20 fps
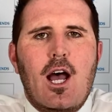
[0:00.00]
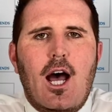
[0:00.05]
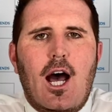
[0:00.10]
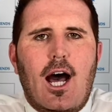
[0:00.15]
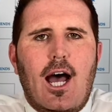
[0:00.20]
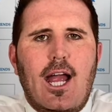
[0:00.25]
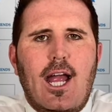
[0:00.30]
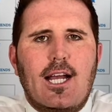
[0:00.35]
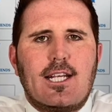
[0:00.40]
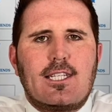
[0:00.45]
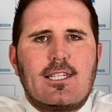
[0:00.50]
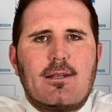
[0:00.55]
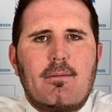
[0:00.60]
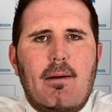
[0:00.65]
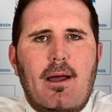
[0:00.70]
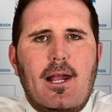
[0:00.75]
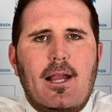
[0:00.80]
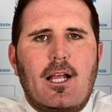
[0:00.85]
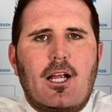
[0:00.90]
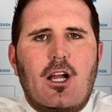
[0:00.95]
I
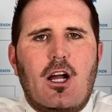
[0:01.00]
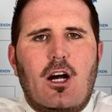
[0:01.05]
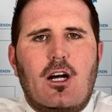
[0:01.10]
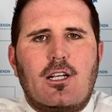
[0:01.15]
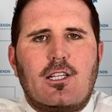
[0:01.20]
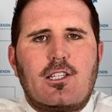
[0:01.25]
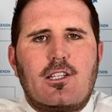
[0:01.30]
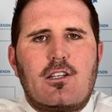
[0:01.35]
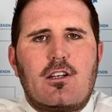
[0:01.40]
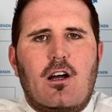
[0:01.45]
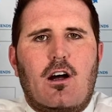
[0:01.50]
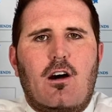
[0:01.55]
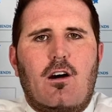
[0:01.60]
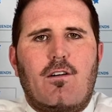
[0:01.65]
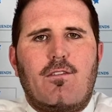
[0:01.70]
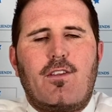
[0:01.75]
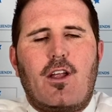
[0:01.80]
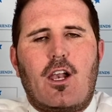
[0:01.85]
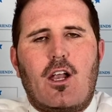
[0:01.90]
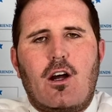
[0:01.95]
estimate the cost
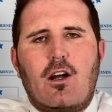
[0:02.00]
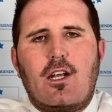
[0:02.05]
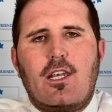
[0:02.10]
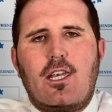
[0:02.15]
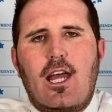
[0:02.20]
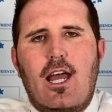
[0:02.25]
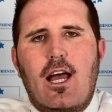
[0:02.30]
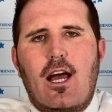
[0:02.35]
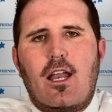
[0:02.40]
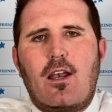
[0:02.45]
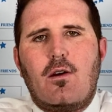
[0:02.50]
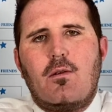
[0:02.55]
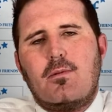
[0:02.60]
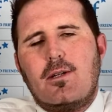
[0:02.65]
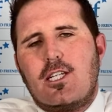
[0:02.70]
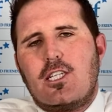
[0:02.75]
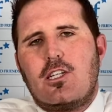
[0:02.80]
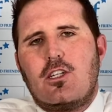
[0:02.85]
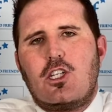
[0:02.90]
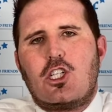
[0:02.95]
of the lockdown will be
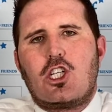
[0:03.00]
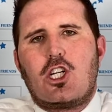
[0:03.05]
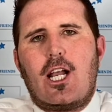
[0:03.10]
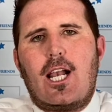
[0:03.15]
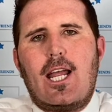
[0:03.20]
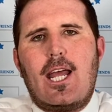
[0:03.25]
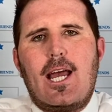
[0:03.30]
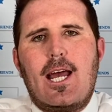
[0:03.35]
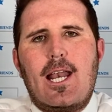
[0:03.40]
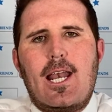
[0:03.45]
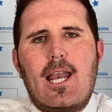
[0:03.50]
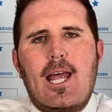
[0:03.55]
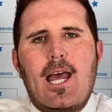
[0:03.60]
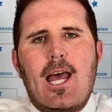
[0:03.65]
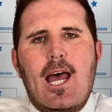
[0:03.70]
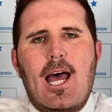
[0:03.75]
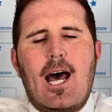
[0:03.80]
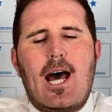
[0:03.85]
$2 trillion.